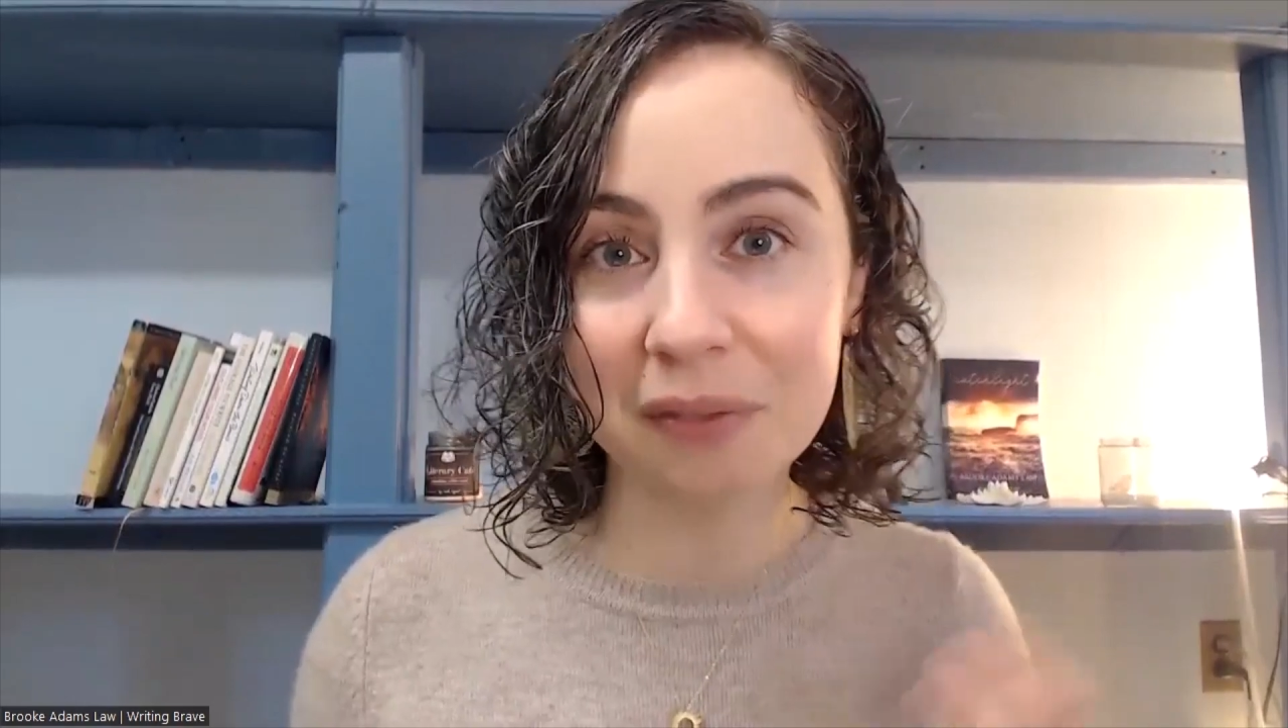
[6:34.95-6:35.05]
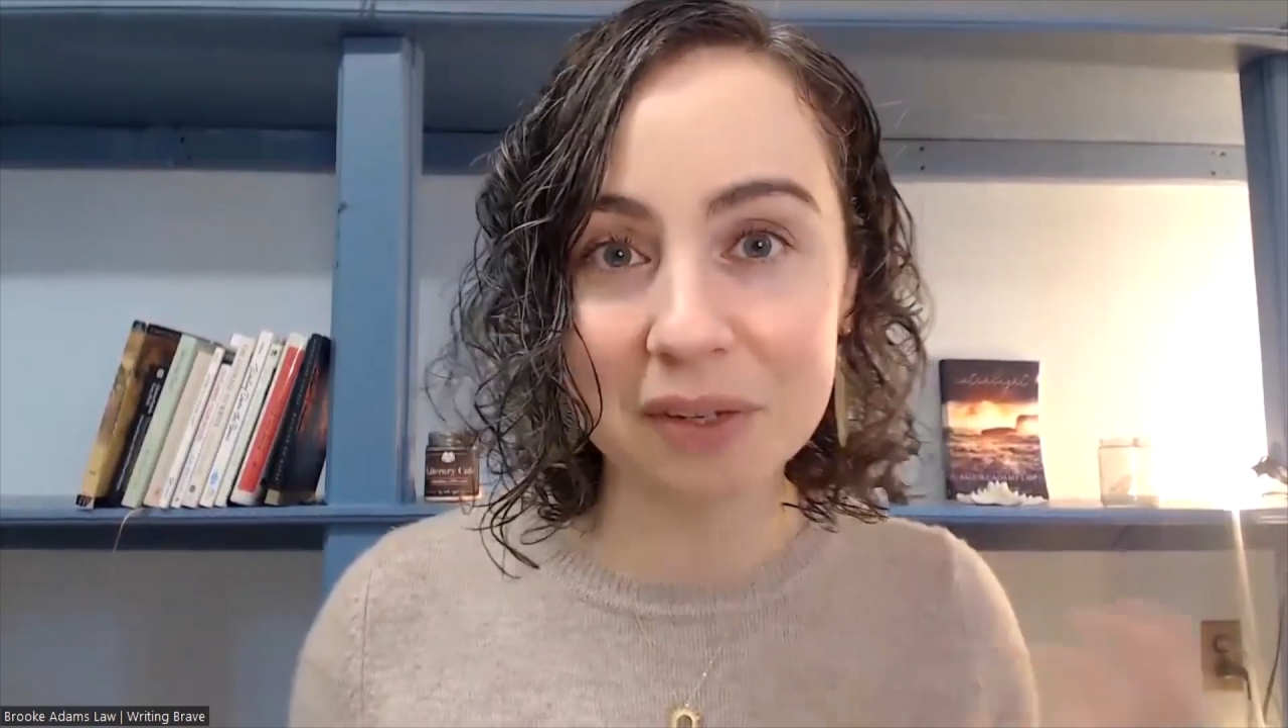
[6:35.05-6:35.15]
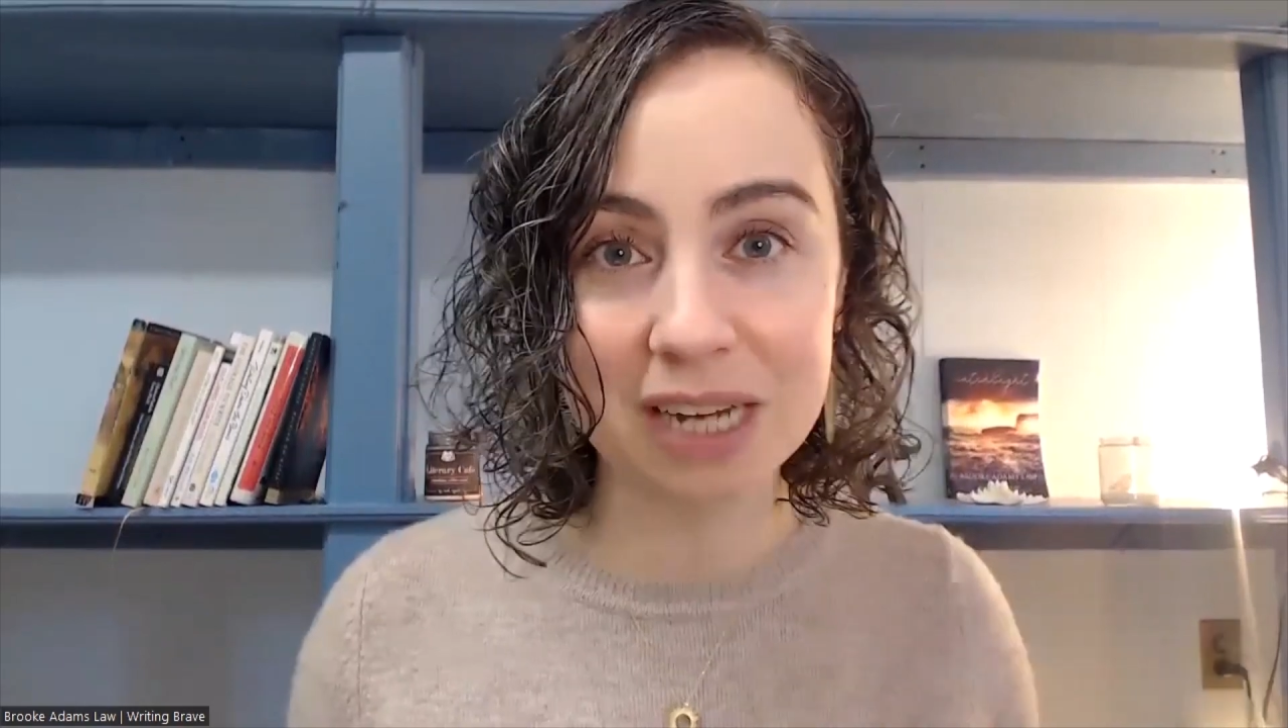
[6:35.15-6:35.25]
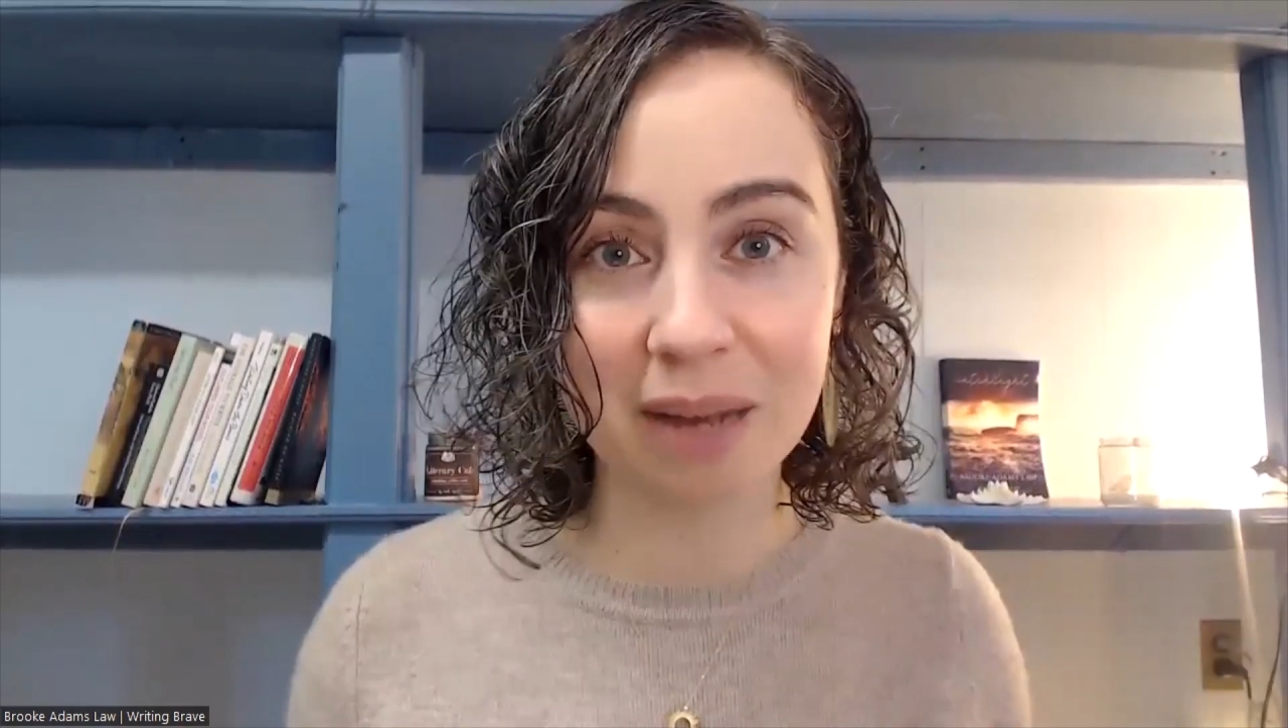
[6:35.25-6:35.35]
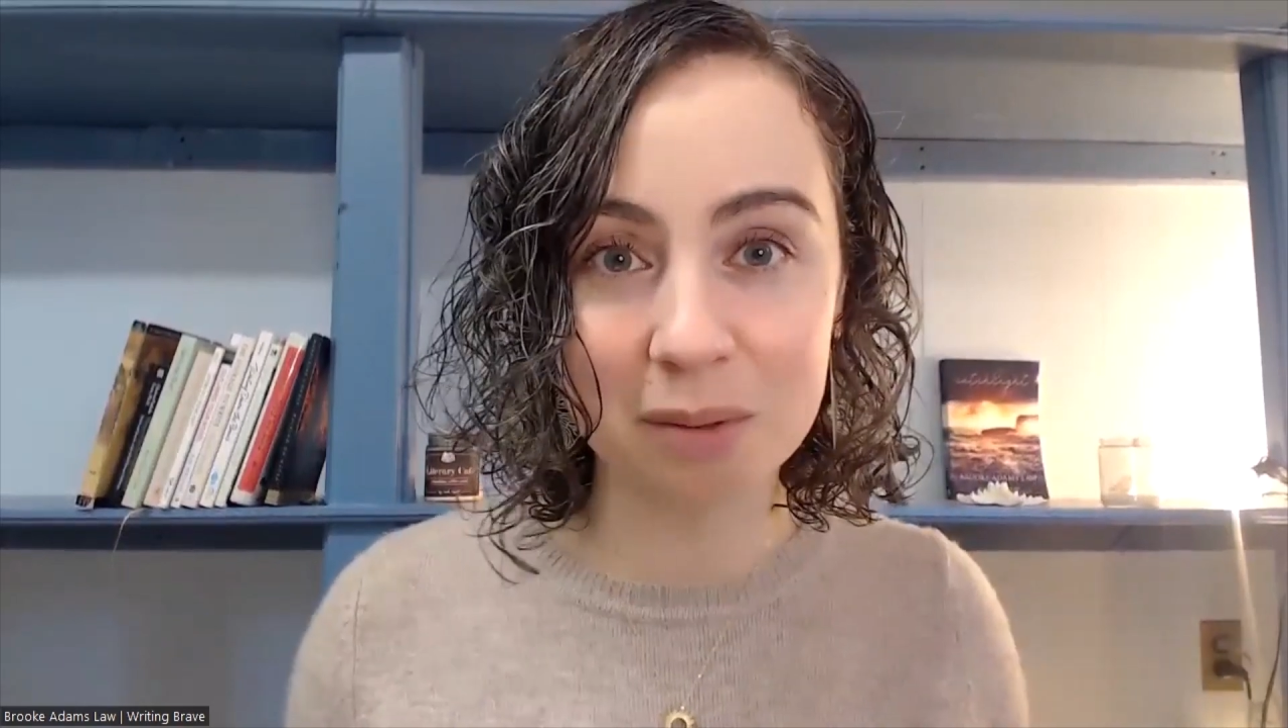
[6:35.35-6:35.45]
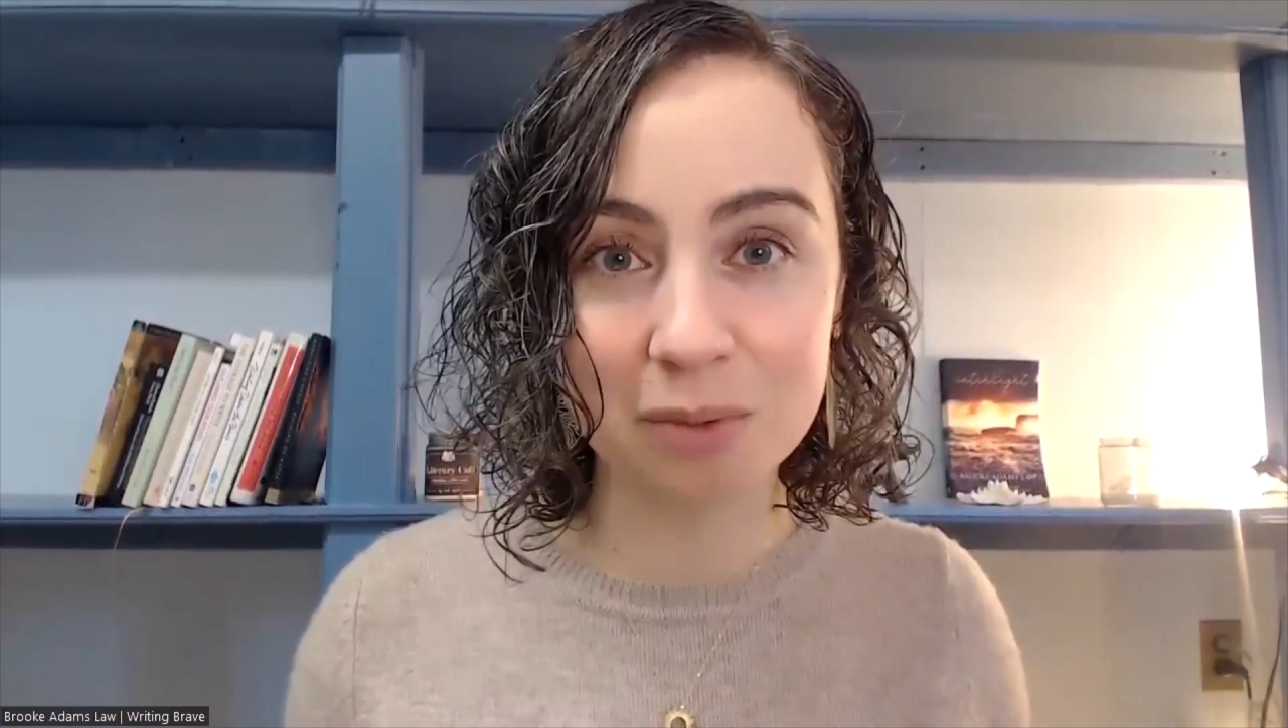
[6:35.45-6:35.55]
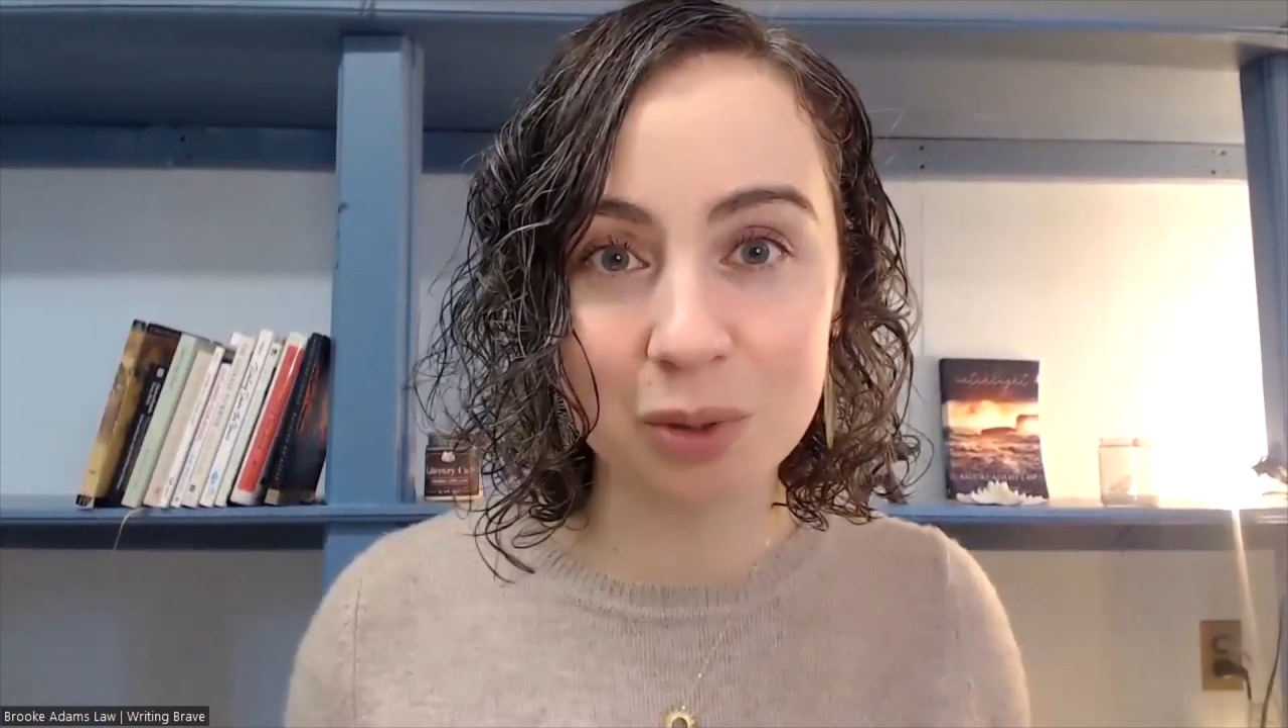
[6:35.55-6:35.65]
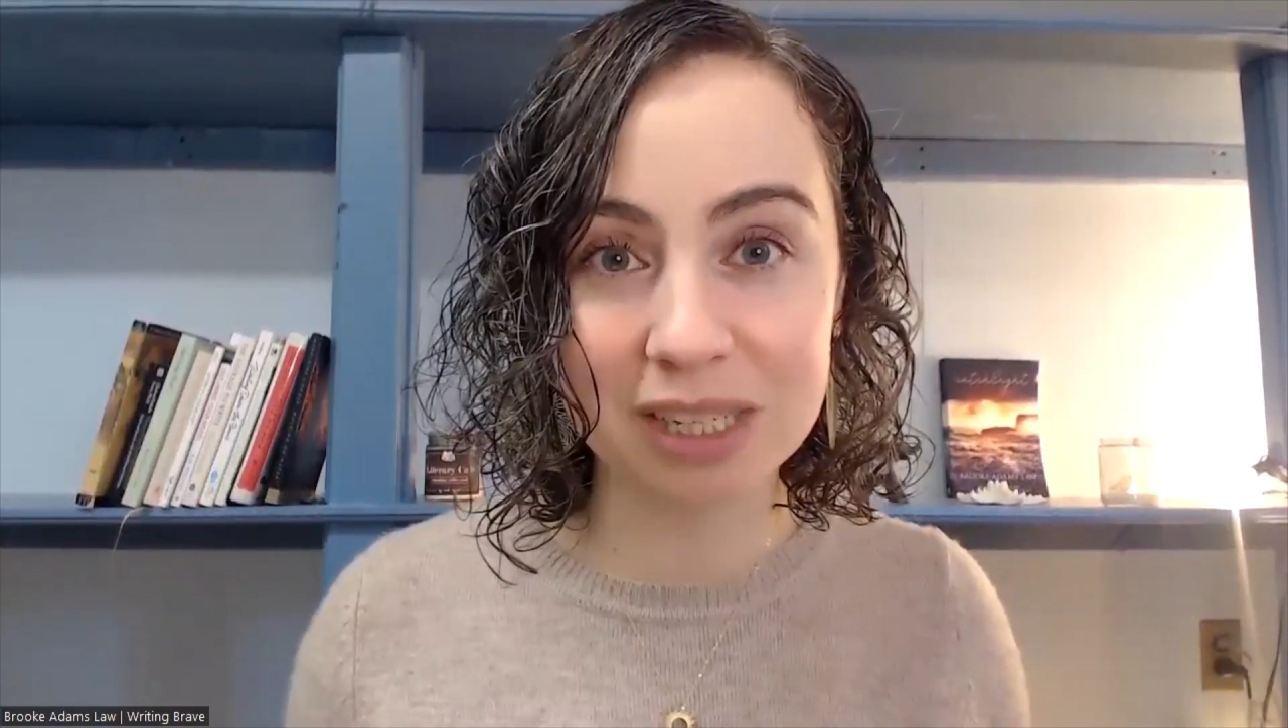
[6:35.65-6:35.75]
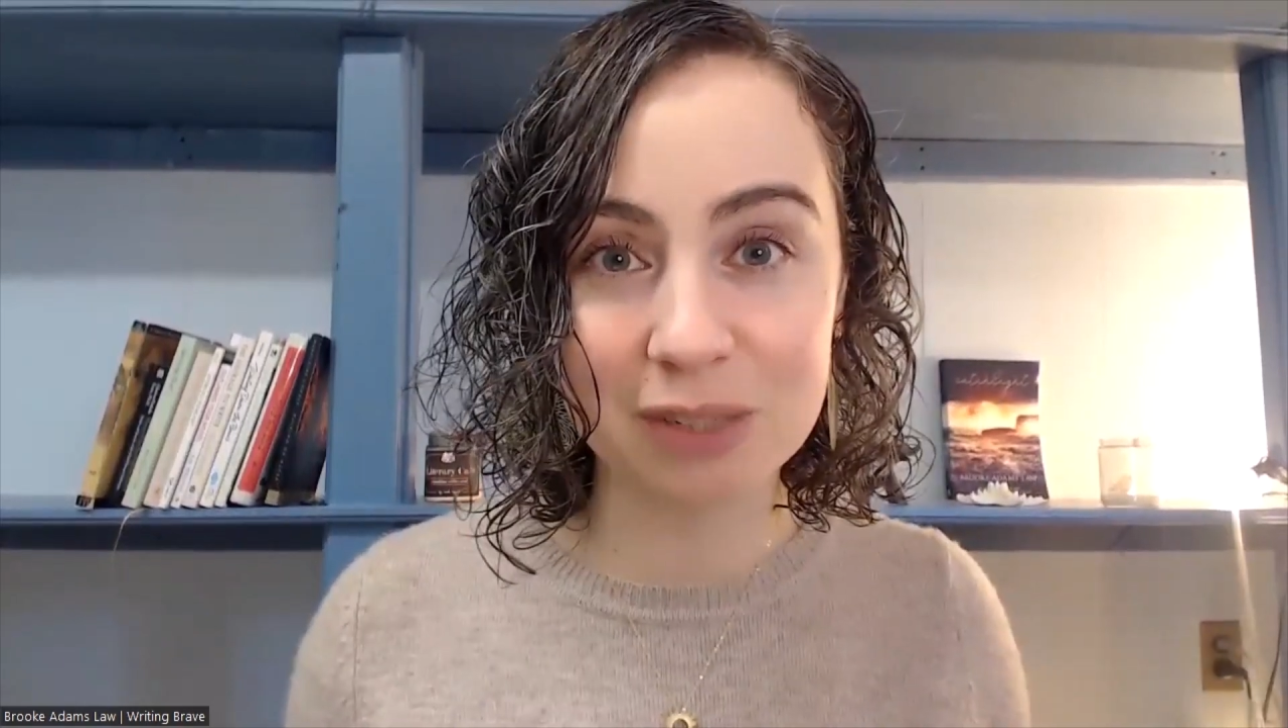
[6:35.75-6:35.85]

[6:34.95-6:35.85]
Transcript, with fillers: at the time I'm doing